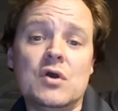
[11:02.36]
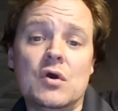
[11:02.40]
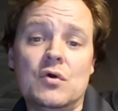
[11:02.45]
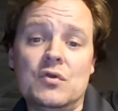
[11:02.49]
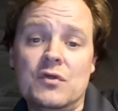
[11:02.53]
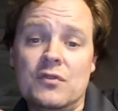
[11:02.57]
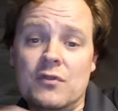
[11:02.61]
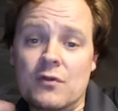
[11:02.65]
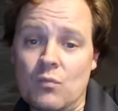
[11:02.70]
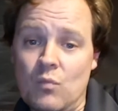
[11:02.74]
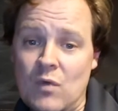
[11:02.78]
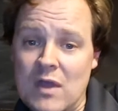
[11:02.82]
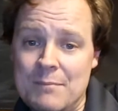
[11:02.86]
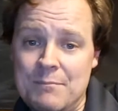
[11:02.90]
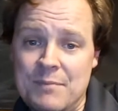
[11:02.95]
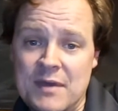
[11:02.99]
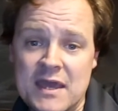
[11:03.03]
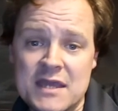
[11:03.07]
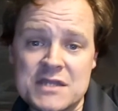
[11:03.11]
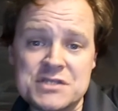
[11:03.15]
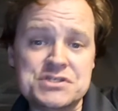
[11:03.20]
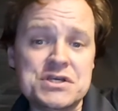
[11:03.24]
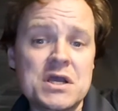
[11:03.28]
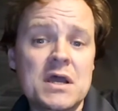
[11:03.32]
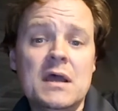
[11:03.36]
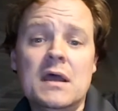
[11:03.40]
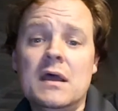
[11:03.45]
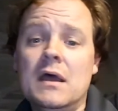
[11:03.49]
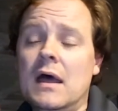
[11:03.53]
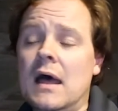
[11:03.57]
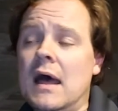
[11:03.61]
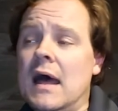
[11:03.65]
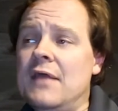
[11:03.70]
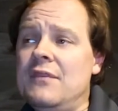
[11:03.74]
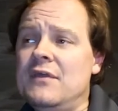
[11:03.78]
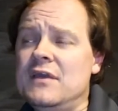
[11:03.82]
Go to their webpage.
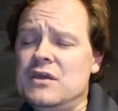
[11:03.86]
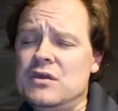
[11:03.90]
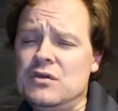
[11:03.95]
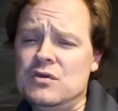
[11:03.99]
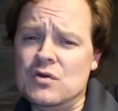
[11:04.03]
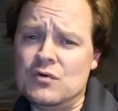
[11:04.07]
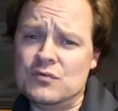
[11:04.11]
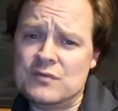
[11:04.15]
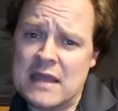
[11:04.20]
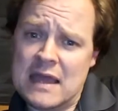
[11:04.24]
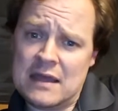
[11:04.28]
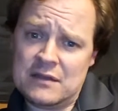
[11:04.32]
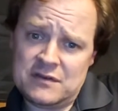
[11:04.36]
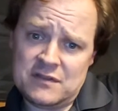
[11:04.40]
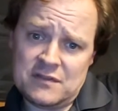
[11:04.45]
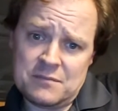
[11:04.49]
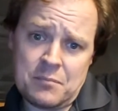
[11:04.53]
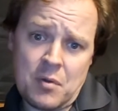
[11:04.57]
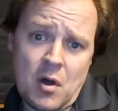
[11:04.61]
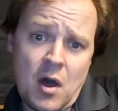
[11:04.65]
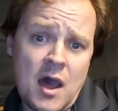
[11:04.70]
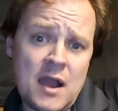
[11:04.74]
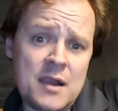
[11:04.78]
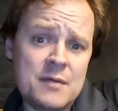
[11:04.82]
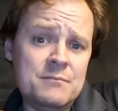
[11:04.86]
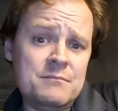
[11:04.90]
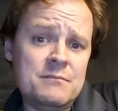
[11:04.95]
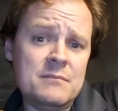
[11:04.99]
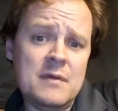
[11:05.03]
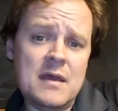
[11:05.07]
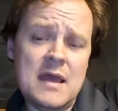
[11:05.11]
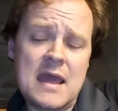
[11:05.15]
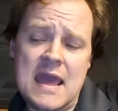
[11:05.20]
I think you can go down to the bottom,